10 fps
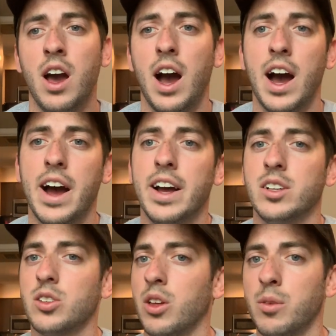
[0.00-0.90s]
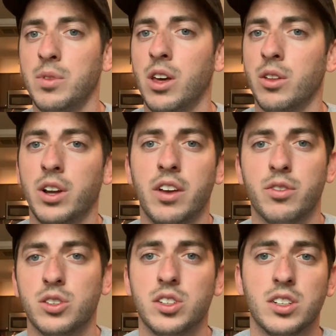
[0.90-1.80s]
I saw them the other day
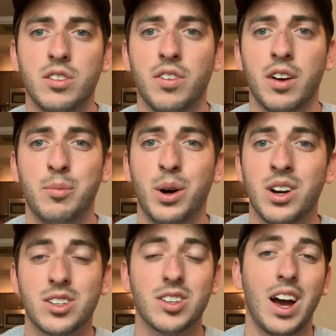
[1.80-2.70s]
for 65 bucks.